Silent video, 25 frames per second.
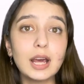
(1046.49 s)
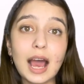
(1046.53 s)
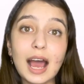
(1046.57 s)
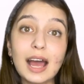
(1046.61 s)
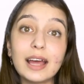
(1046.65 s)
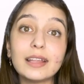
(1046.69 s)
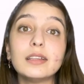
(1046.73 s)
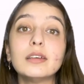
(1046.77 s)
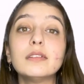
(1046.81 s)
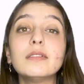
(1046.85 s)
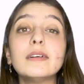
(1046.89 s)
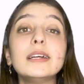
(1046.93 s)

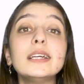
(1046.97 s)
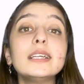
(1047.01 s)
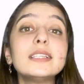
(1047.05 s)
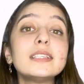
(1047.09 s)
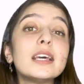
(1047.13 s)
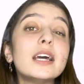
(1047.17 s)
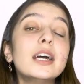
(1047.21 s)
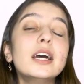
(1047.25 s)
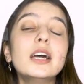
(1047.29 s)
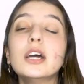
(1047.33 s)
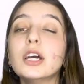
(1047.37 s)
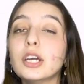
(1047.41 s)
Otherwise,
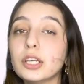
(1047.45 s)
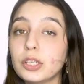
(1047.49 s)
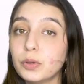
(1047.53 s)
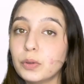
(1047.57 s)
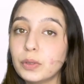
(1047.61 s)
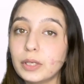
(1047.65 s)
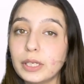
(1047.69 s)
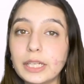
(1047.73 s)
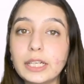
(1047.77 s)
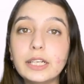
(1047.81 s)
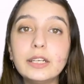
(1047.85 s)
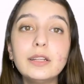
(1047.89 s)
you
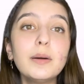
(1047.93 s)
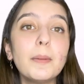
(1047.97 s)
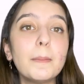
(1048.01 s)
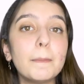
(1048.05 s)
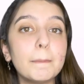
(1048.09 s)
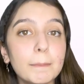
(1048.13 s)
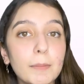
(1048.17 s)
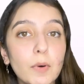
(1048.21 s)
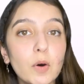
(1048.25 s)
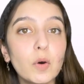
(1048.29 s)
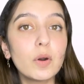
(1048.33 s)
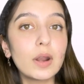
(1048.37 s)
need
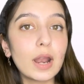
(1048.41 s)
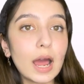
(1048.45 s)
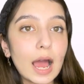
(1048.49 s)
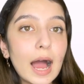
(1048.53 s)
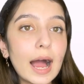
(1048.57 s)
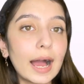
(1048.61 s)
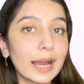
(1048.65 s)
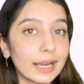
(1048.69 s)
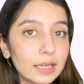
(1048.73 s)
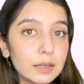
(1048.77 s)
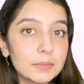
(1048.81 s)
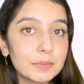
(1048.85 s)
more
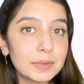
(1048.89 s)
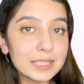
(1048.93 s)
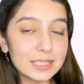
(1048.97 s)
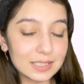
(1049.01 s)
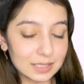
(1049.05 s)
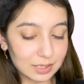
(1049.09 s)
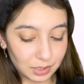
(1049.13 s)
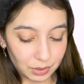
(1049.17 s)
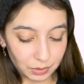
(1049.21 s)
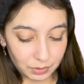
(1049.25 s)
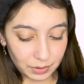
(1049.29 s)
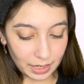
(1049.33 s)
arguments
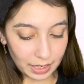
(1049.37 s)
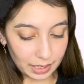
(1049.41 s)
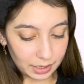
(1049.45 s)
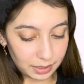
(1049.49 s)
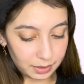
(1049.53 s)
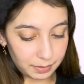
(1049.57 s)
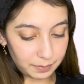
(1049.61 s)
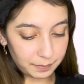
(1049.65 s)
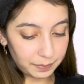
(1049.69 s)
to that.